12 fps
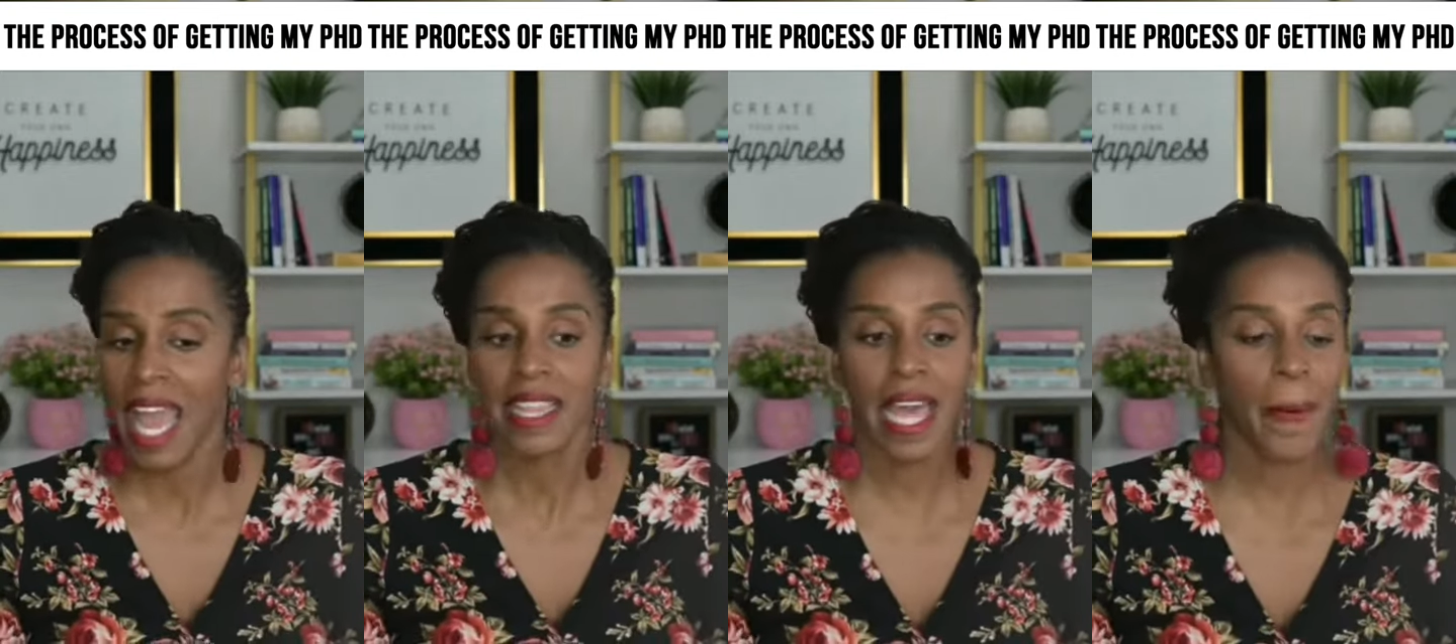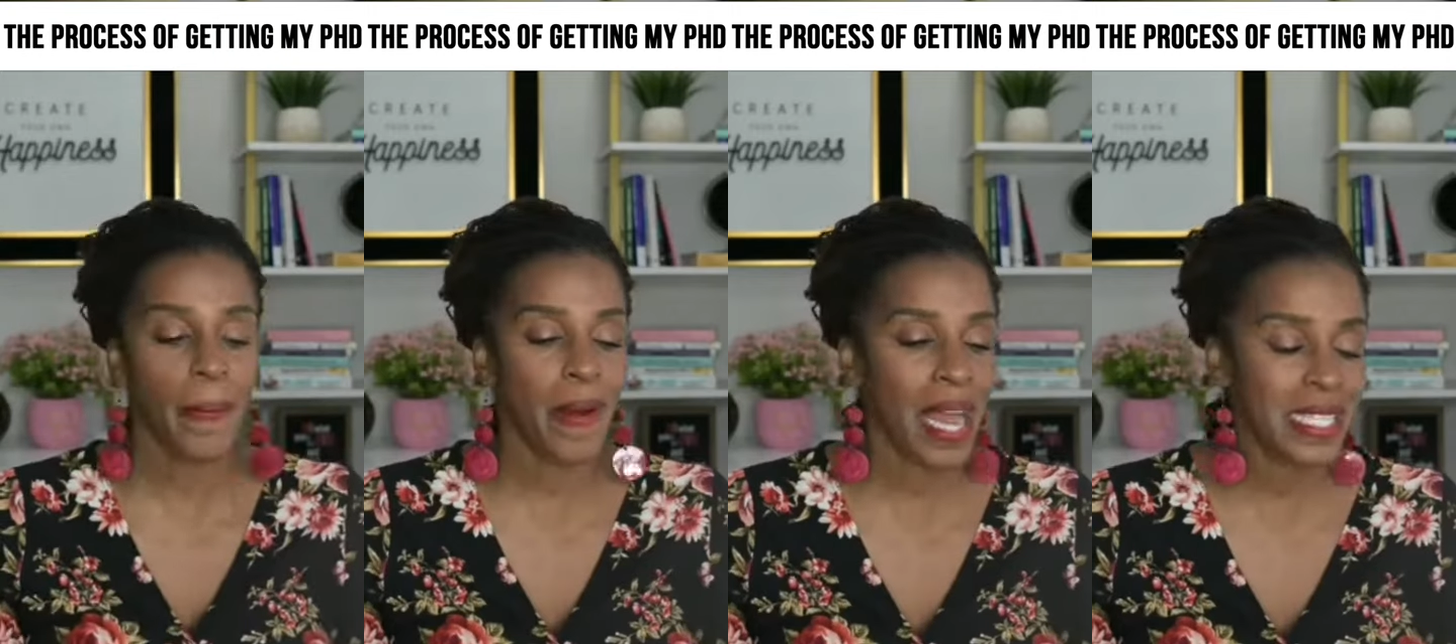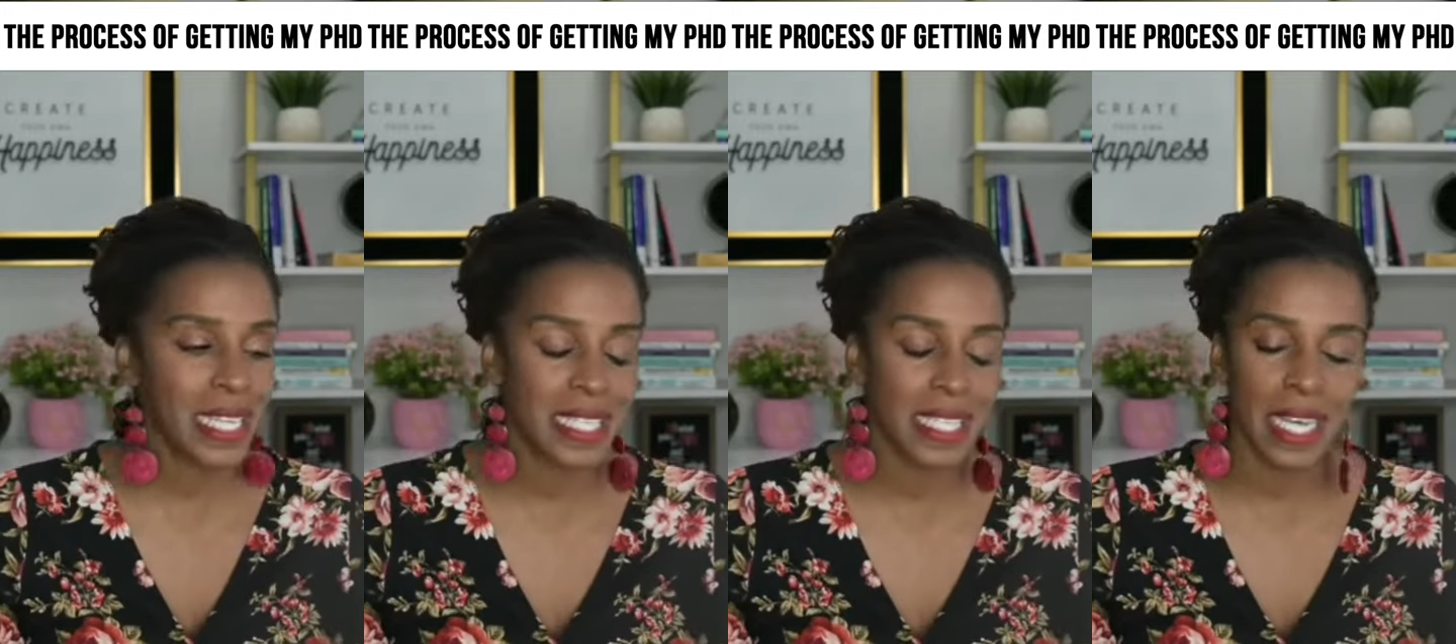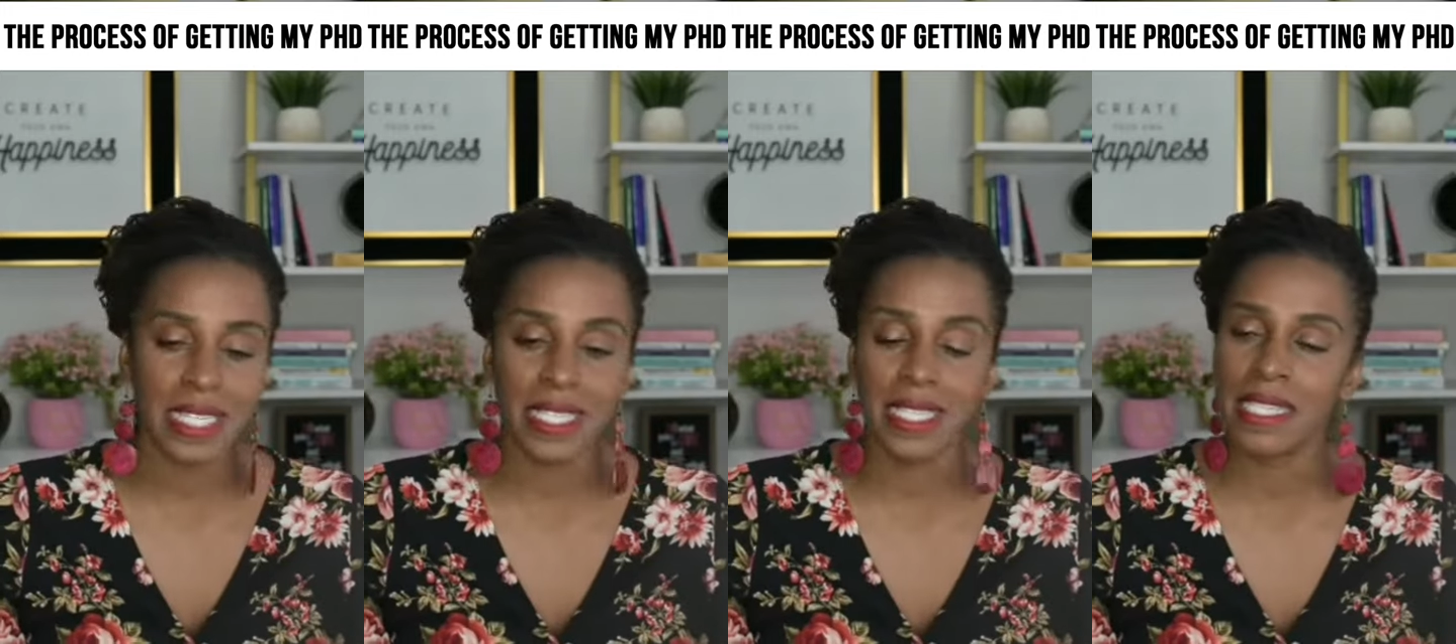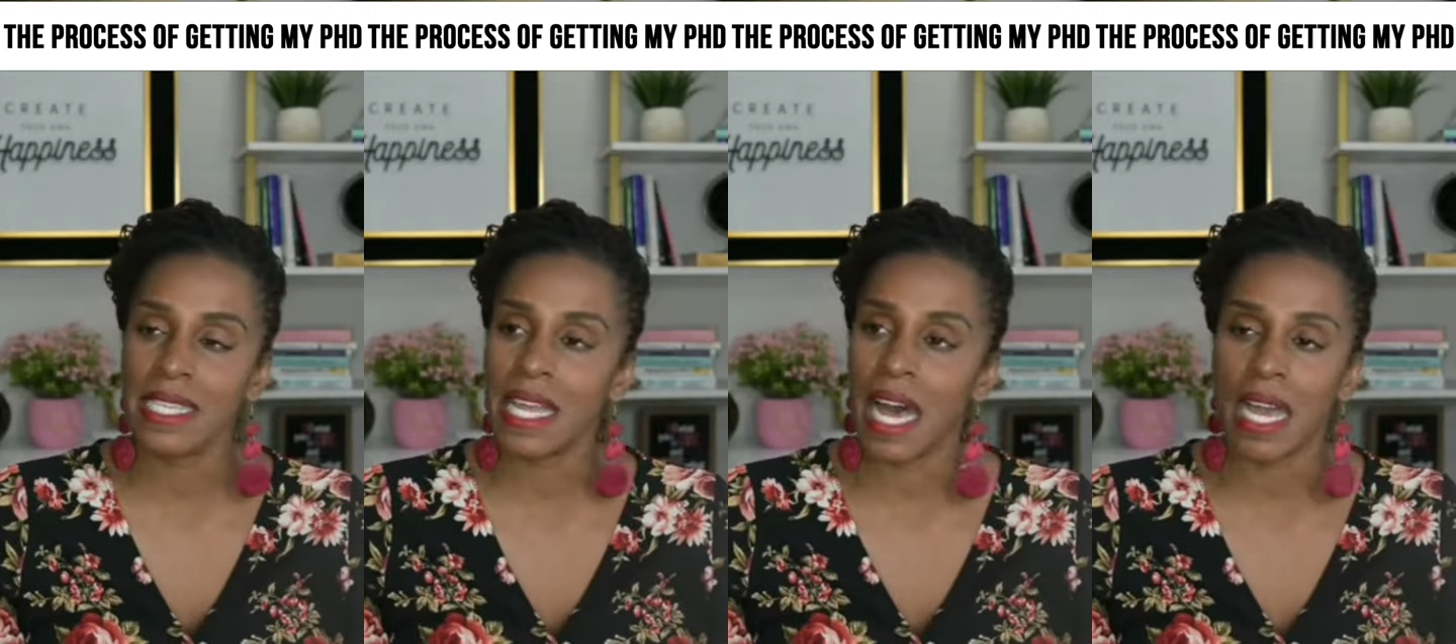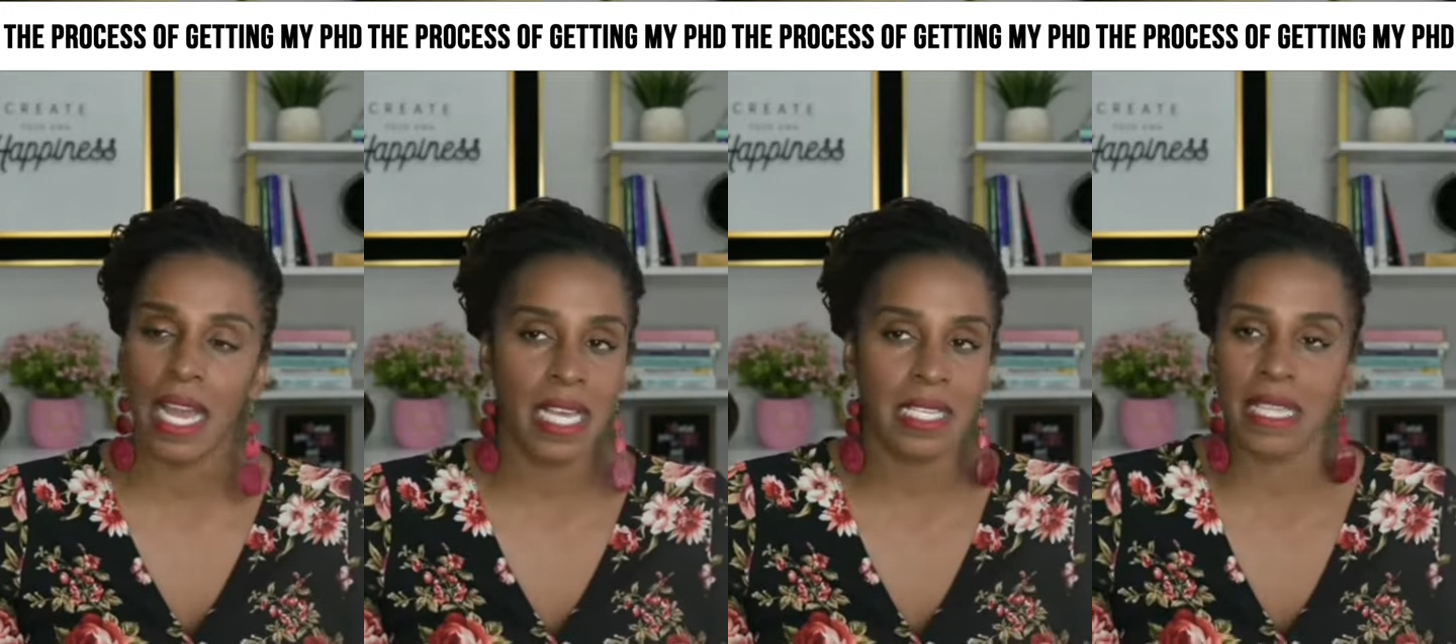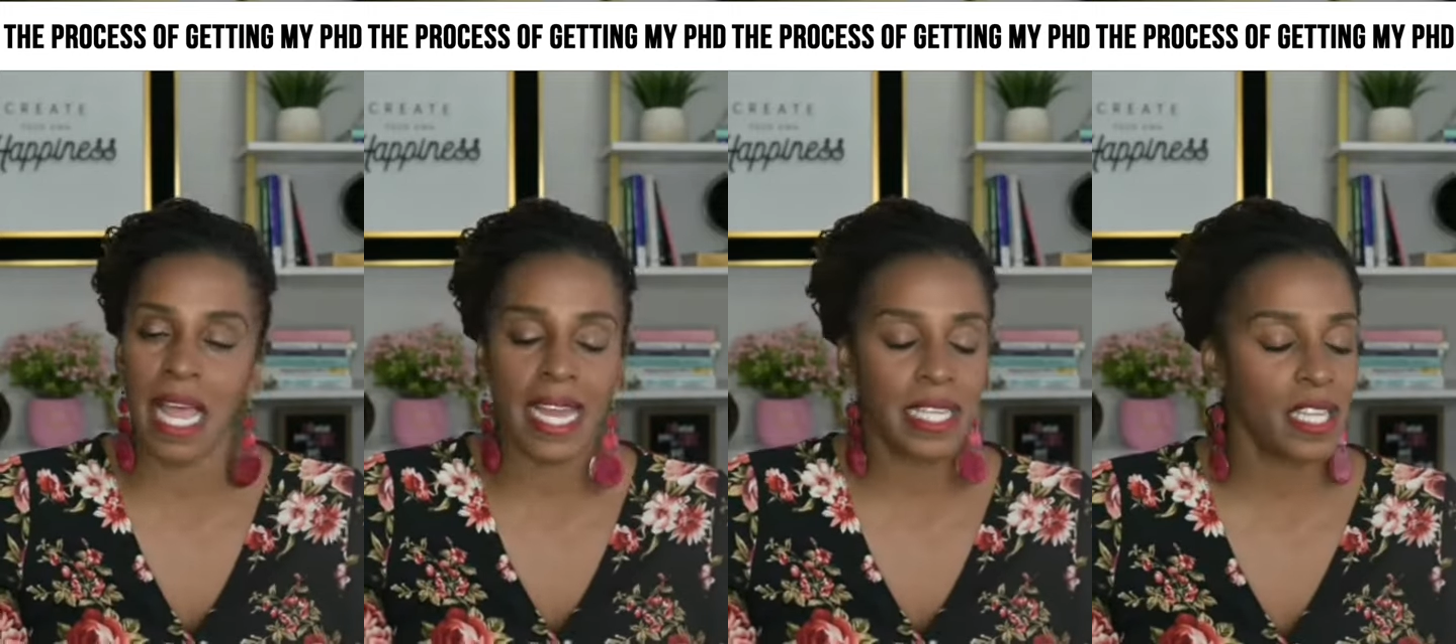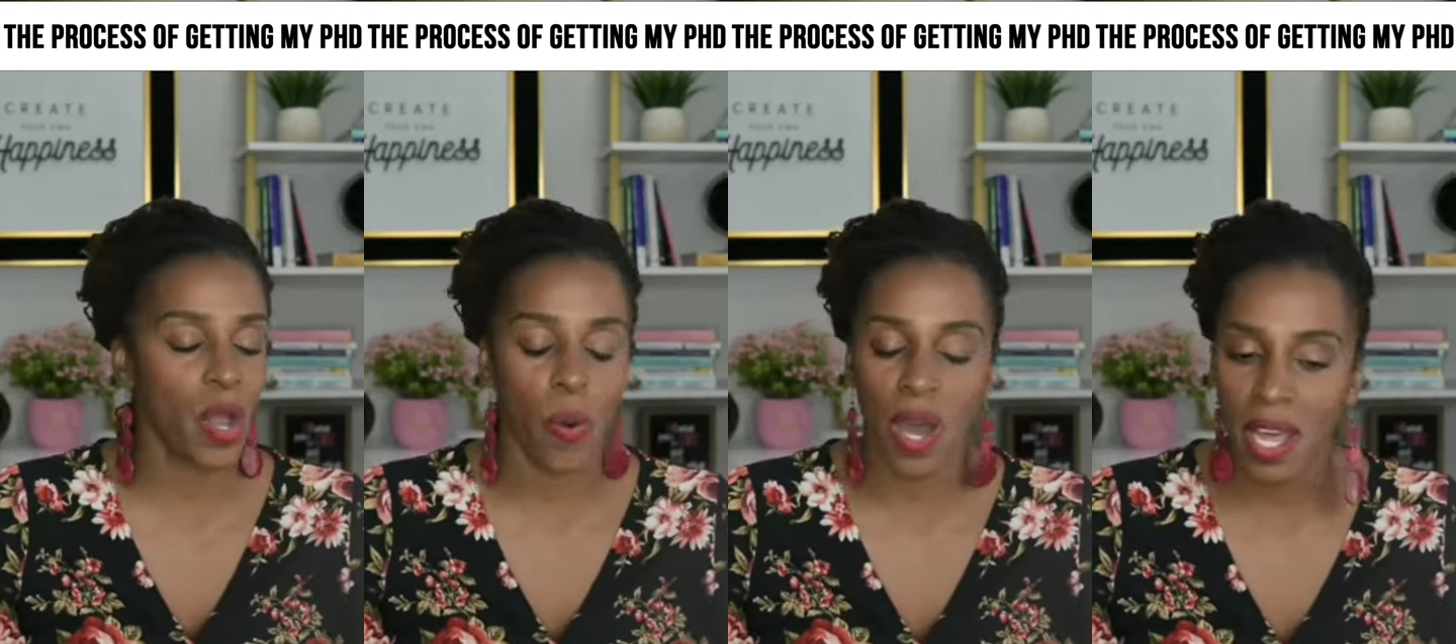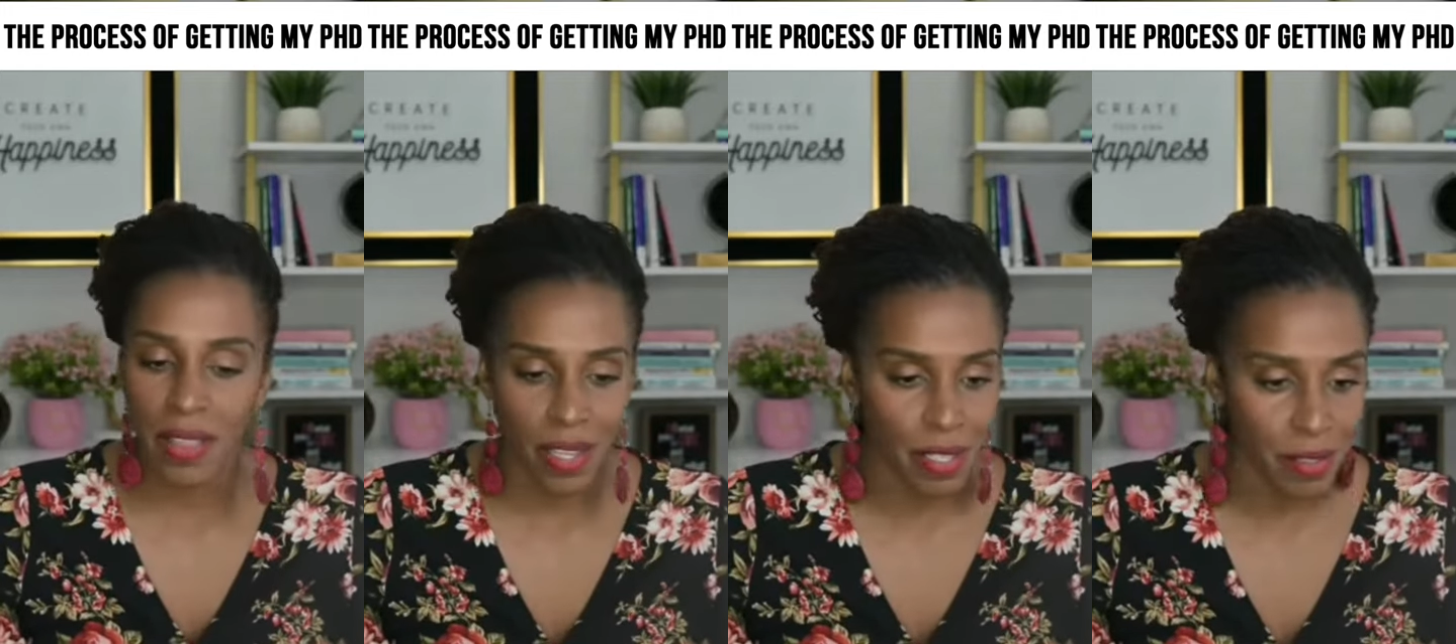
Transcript: That process is not is like no other.